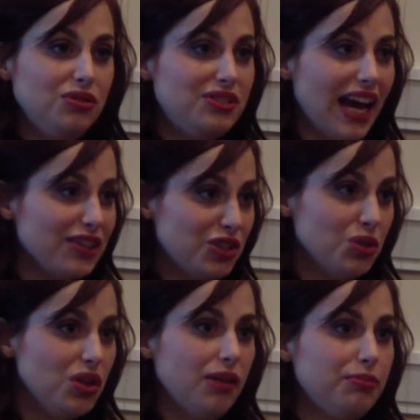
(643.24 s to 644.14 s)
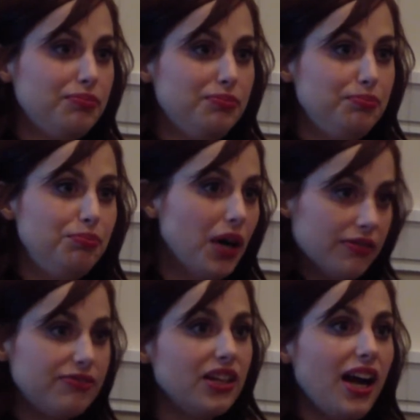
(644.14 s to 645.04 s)
tattooed up
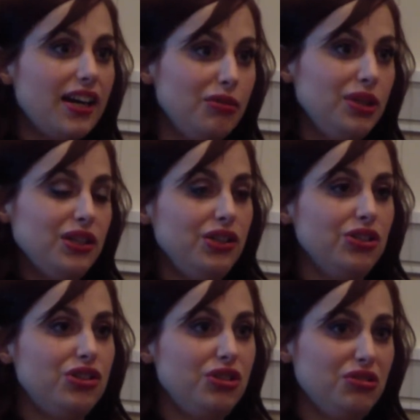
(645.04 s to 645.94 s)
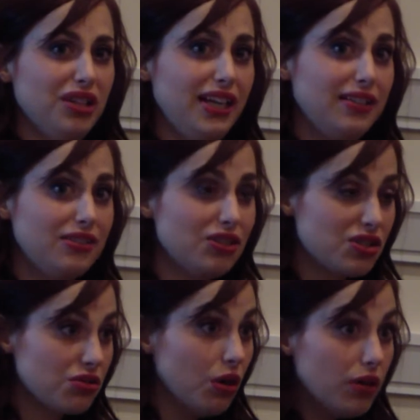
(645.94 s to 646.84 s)
buff guy to be in your shoot, like
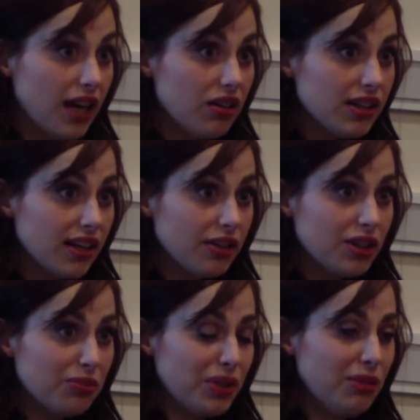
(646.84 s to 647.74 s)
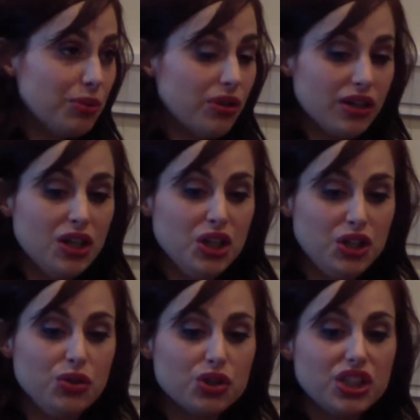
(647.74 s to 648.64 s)
just throw it out there. You know, people are
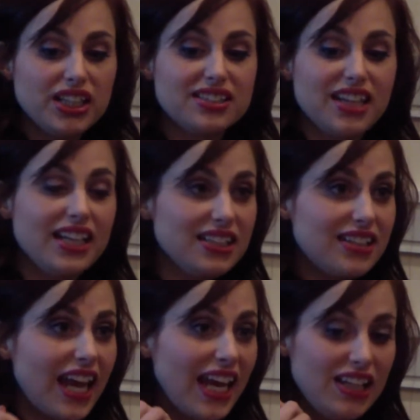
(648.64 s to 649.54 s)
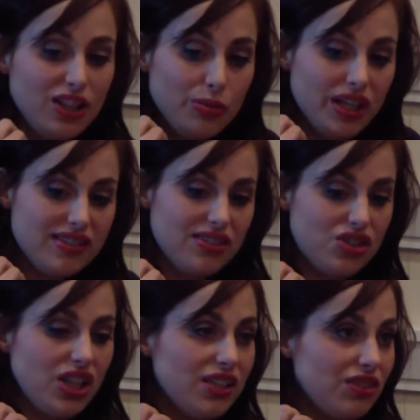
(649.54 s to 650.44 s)
usually excited to aid you because
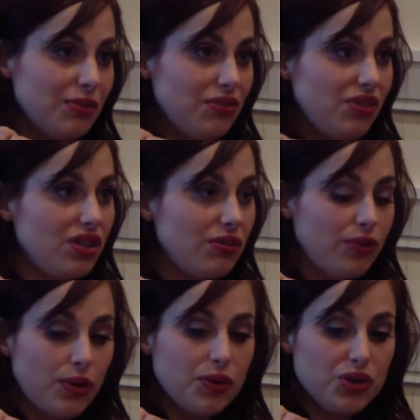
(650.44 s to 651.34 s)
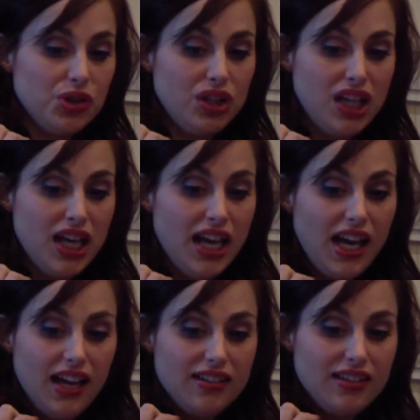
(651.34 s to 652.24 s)
it's a chance for them to visit a photo shoot
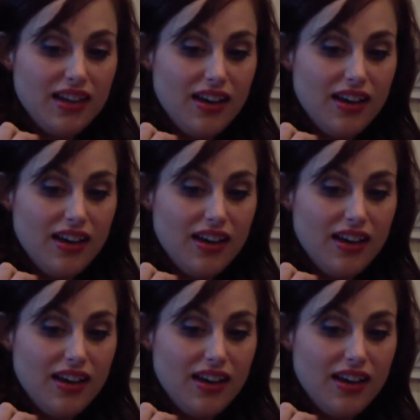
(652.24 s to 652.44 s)
and